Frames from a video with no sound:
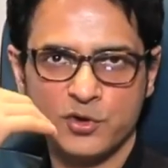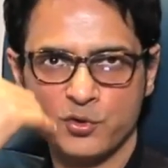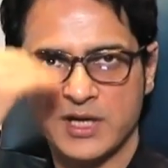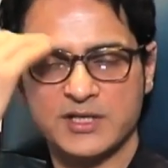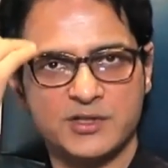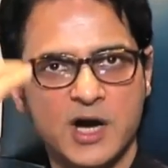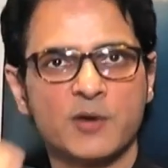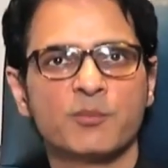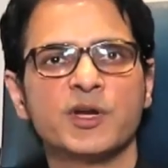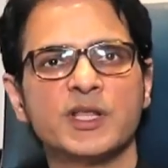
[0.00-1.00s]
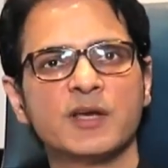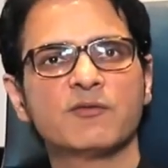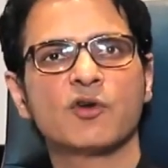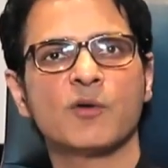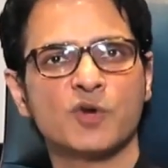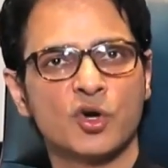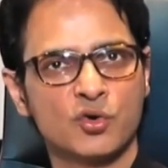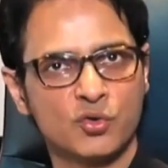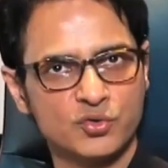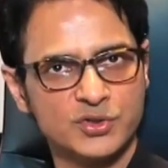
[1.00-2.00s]
you can start breathing from your
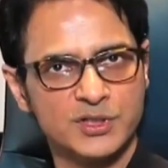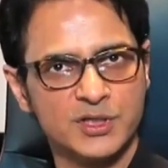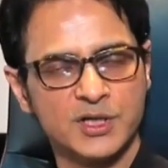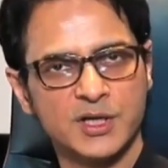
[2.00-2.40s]
nose.